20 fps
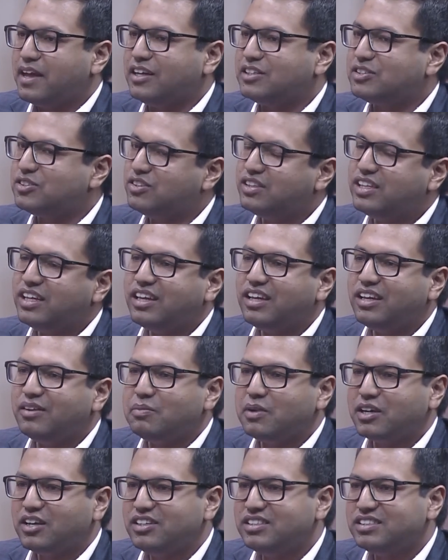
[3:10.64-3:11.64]
Yeah, so
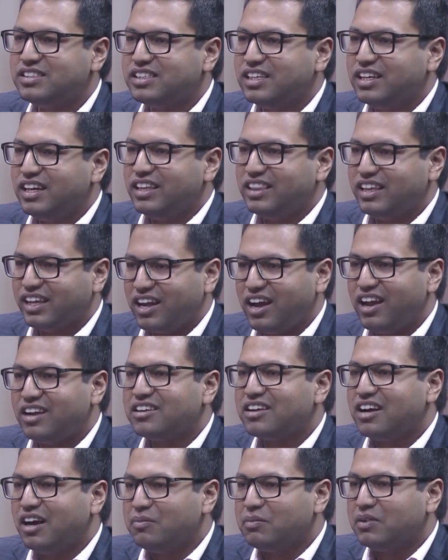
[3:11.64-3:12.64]
because they
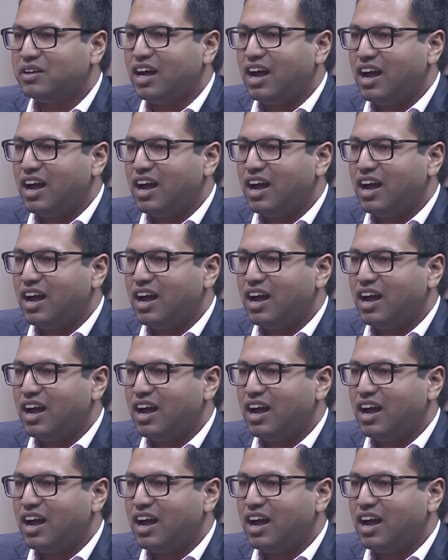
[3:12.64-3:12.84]
can't come